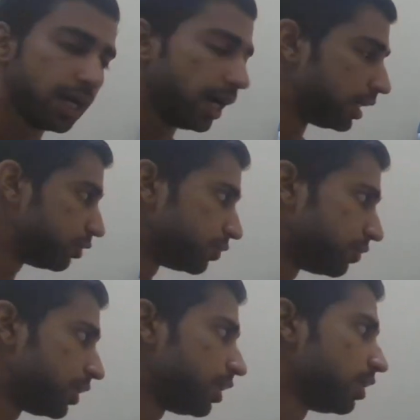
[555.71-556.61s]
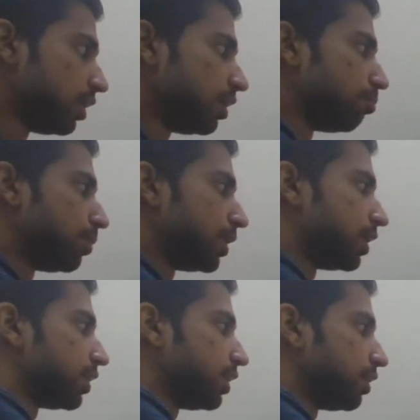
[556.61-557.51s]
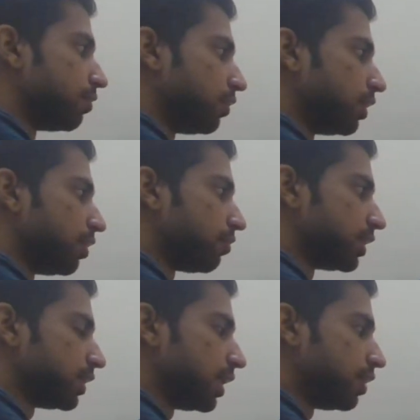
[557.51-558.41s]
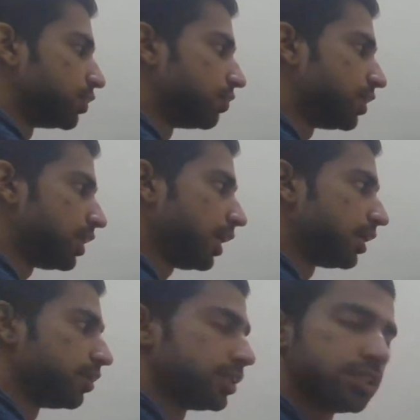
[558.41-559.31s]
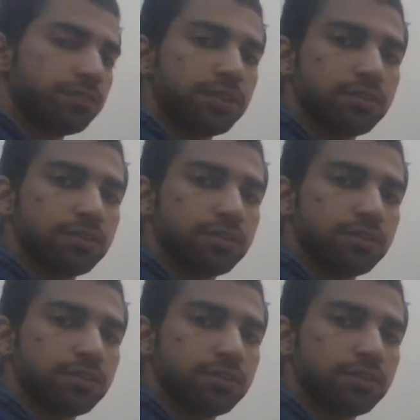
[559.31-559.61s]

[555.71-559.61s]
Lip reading: and he was very penetrative down the left hand side. He was very aggressive.